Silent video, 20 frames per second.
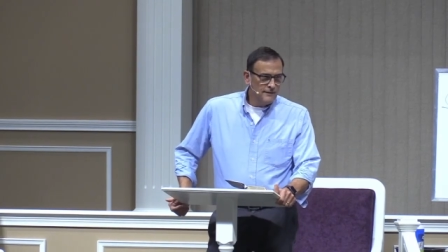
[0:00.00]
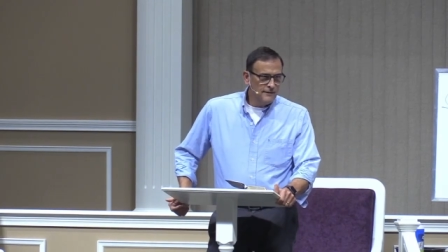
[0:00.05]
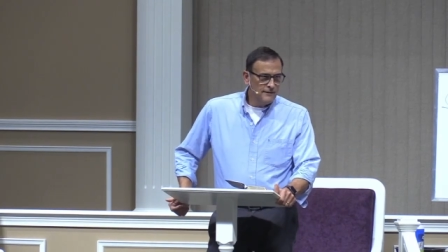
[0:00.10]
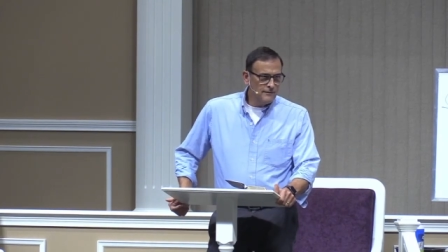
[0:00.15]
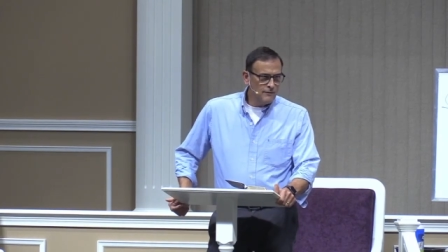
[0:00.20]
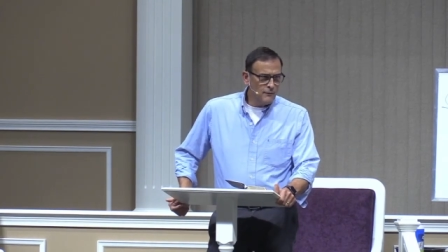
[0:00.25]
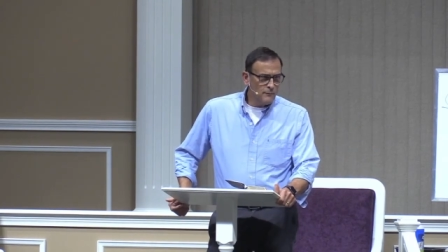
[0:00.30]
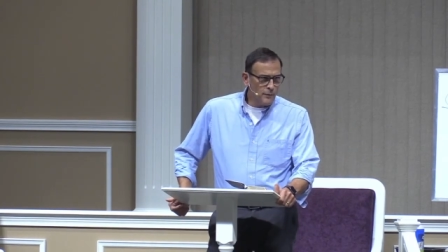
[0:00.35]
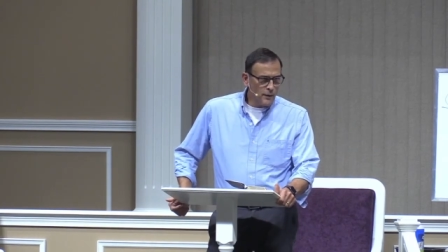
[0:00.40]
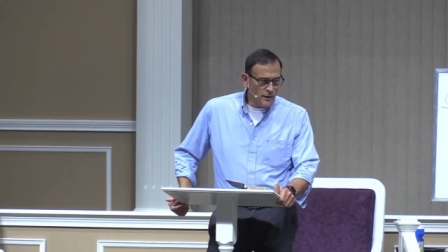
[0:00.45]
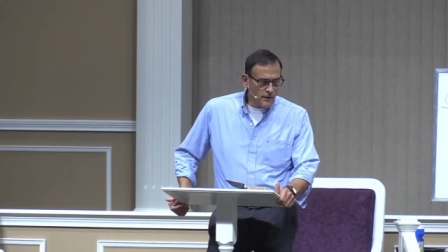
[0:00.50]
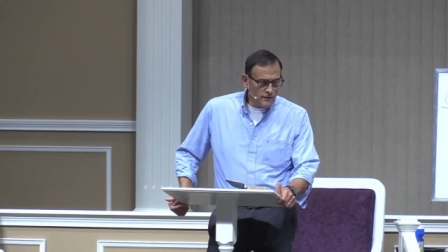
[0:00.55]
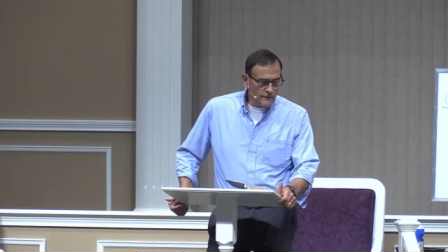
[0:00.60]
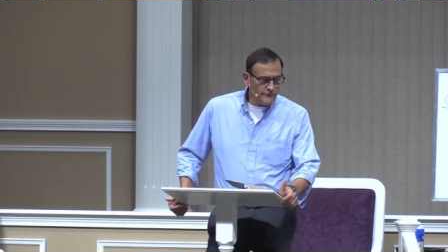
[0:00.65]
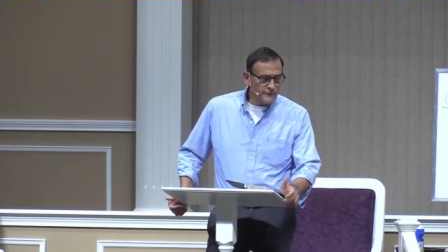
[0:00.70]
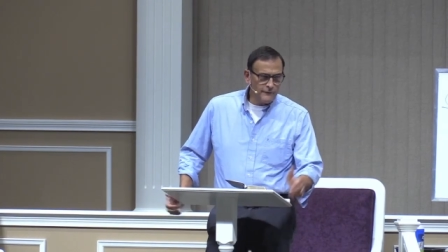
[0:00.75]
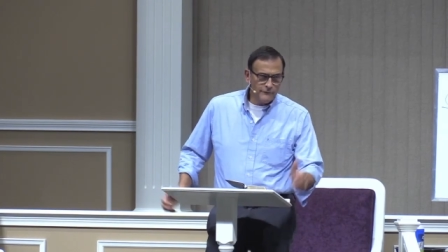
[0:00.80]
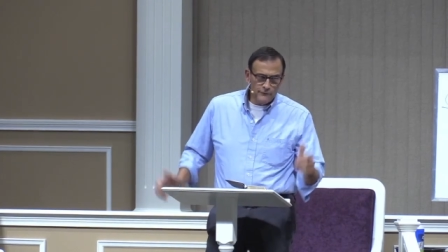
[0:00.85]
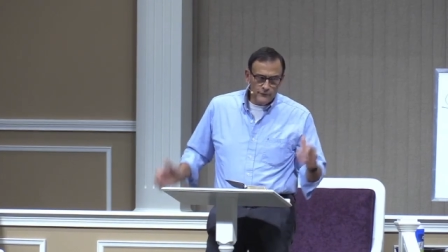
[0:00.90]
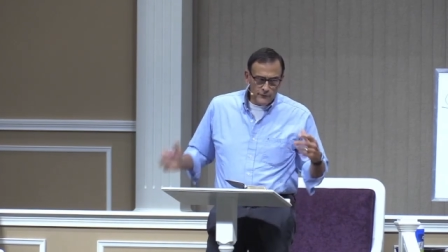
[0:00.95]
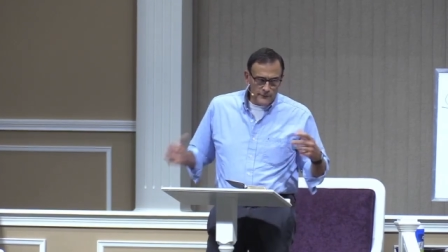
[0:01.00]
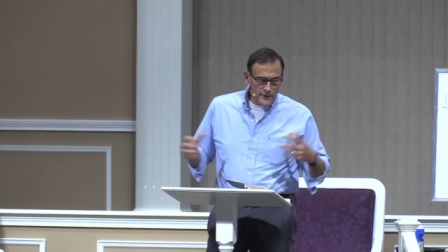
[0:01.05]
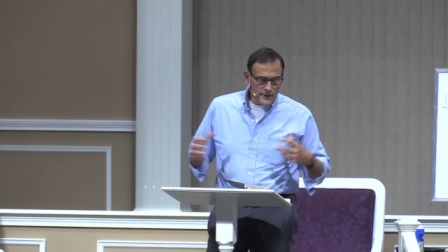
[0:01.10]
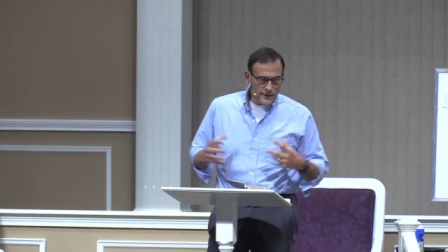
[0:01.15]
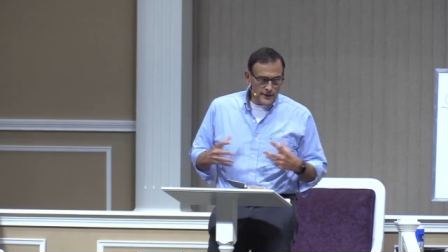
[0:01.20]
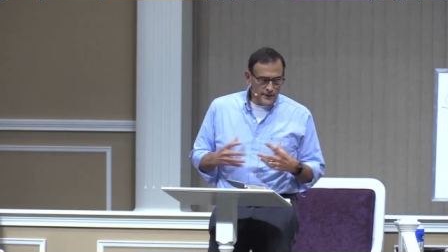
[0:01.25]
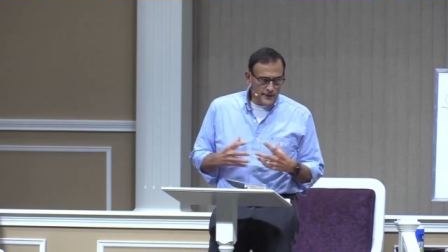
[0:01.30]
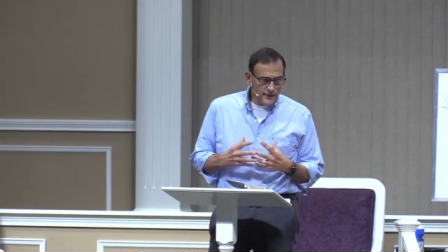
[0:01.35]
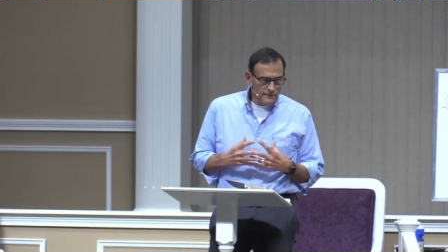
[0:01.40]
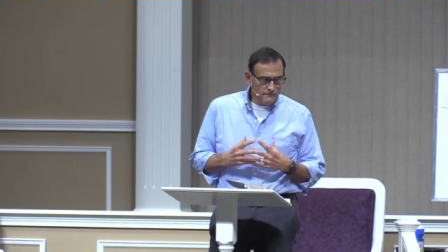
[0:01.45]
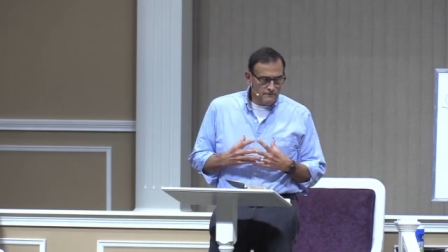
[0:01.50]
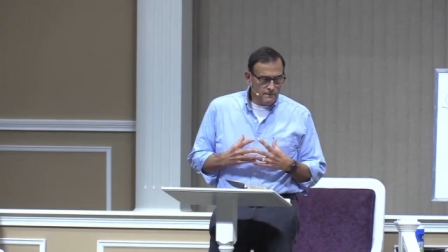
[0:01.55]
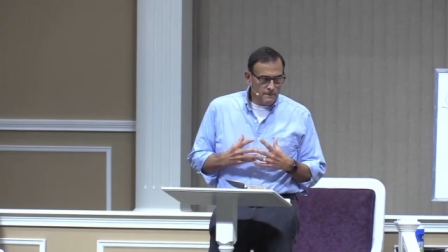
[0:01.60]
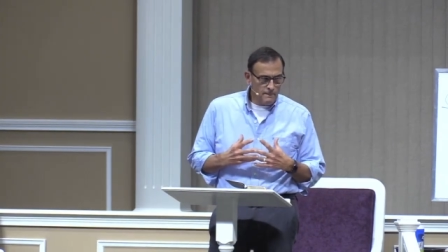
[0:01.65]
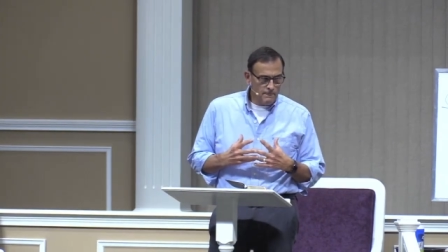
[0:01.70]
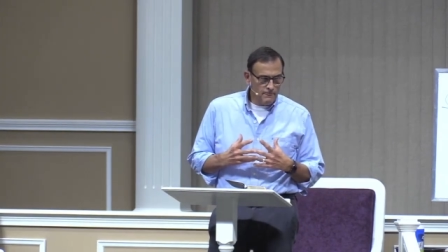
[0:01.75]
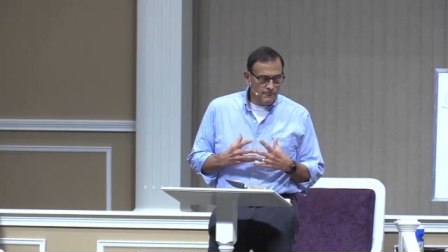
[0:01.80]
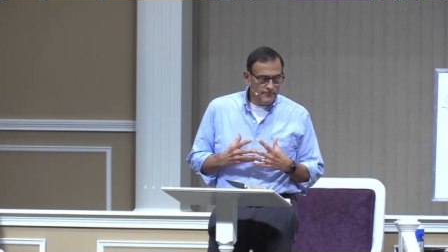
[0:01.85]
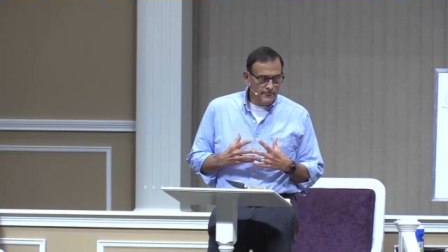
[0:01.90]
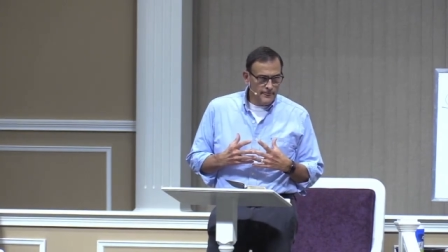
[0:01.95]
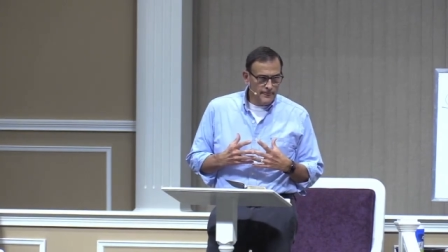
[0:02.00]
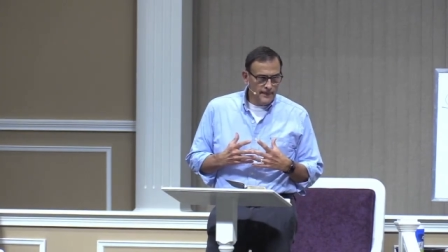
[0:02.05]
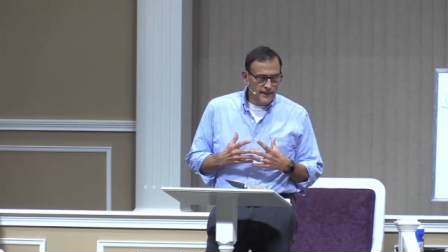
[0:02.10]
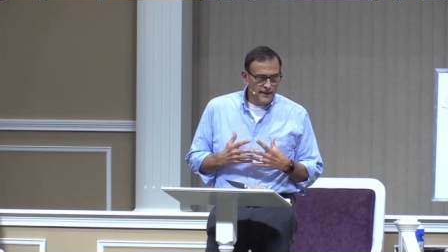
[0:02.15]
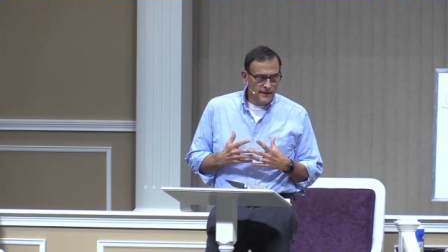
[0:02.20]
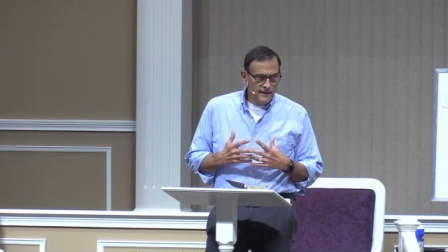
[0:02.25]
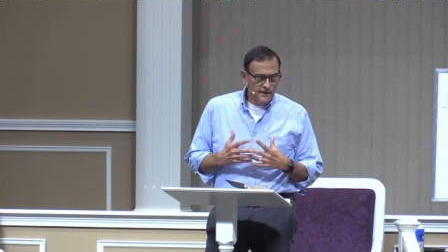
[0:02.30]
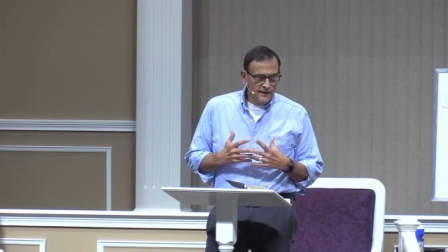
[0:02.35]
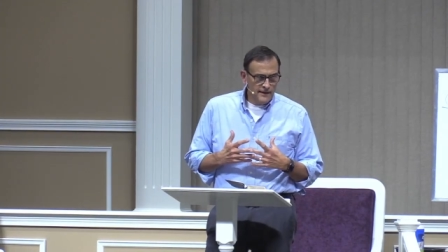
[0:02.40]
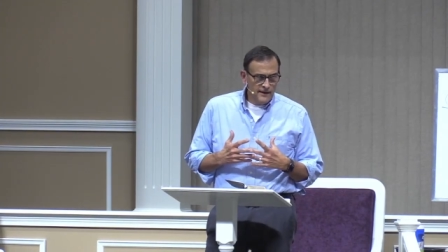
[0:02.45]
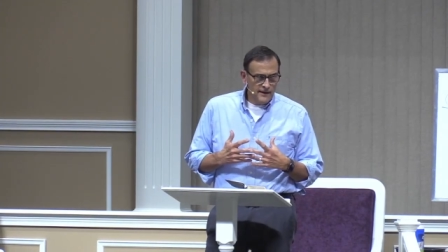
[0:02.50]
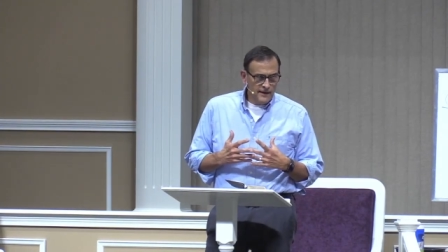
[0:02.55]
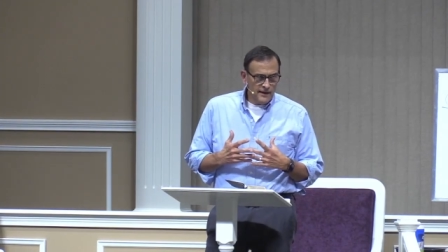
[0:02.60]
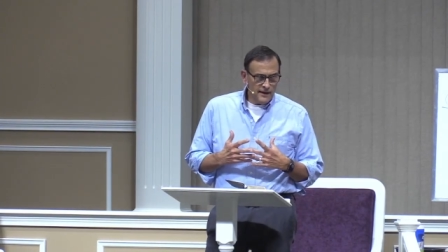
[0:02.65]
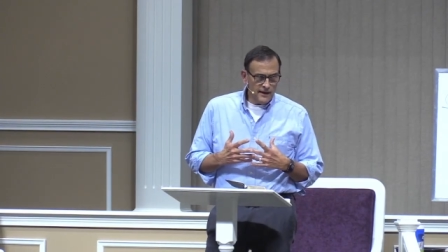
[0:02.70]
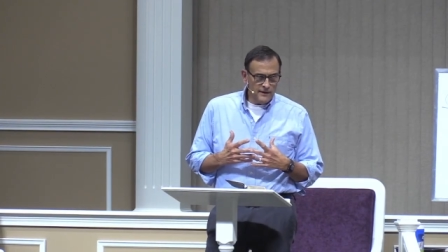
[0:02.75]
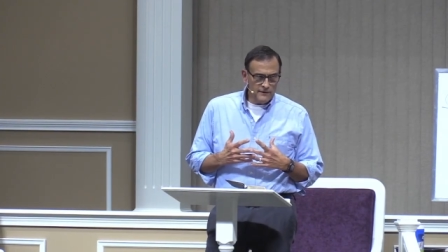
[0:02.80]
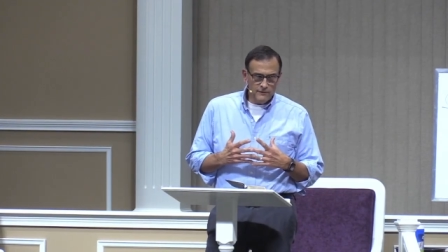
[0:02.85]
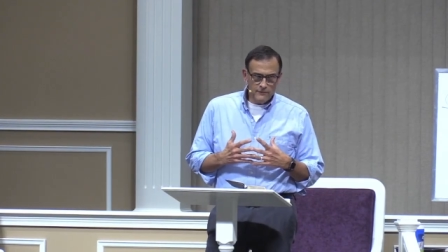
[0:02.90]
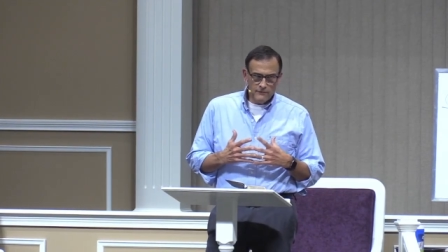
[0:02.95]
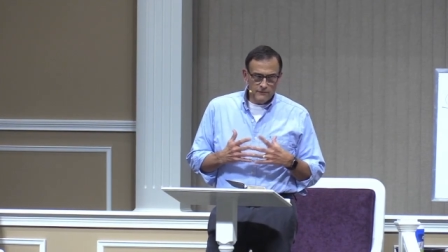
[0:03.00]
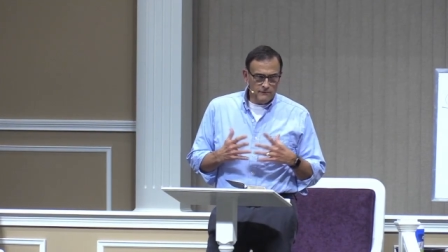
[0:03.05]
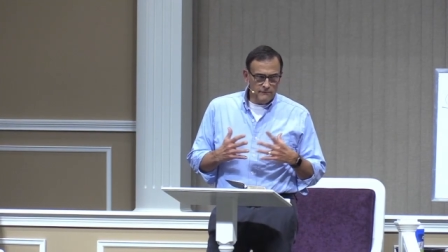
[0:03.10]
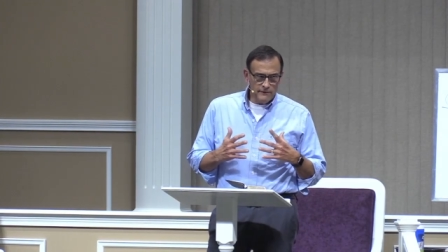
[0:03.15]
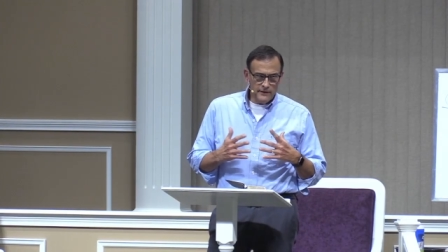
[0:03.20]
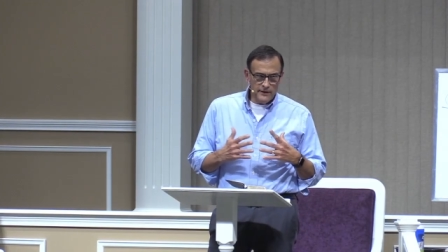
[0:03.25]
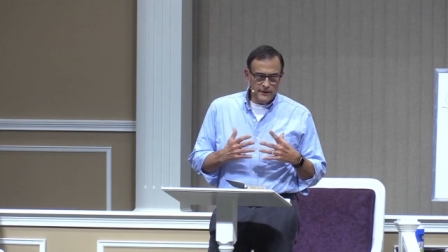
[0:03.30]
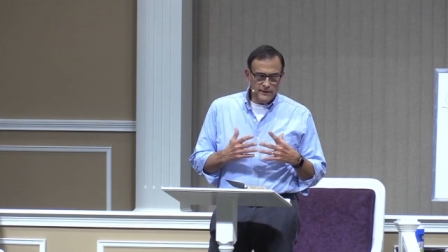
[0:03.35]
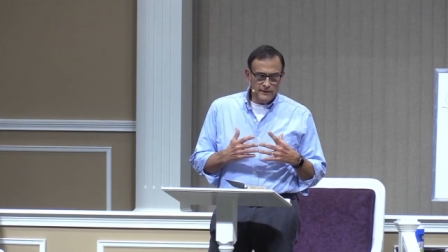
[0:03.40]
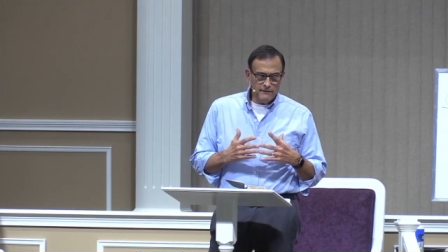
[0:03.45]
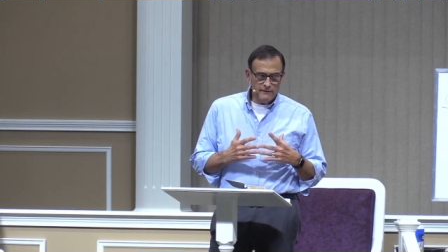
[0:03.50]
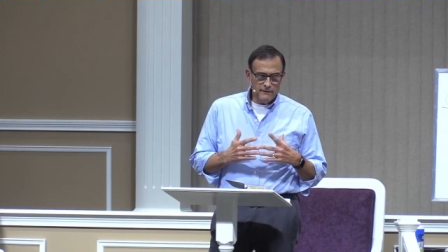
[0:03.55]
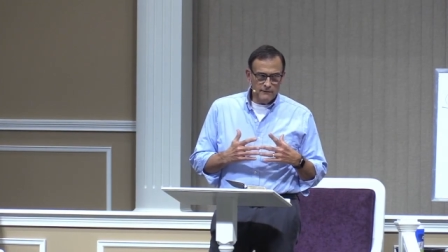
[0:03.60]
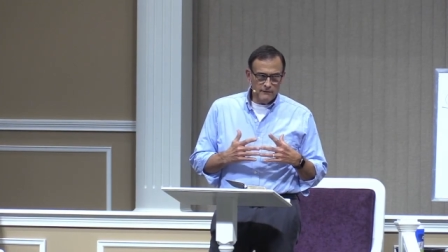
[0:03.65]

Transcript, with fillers: You know, part of it for me and, and